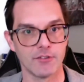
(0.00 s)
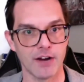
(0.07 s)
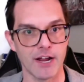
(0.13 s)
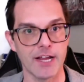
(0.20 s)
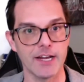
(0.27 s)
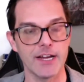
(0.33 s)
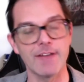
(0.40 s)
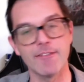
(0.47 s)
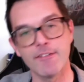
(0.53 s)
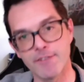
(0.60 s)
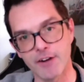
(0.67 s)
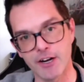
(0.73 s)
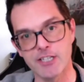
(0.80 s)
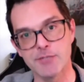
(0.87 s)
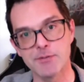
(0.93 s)
Right? Have it
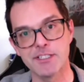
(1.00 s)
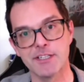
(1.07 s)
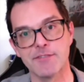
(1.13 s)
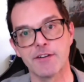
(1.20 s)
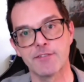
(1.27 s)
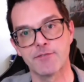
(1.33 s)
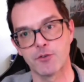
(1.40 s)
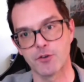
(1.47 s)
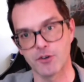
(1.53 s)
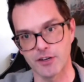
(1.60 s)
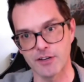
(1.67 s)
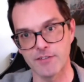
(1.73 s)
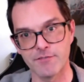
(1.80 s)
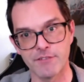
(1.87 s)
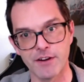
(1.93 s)
very specific
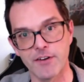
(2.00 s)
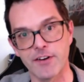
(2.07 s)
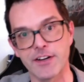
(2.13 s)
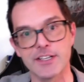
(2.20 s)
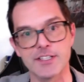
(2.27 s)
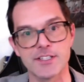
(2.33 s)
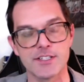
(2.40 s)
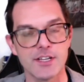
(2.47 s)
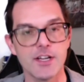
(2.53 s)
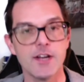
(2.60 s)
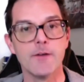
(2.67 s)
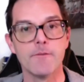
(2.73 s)
for various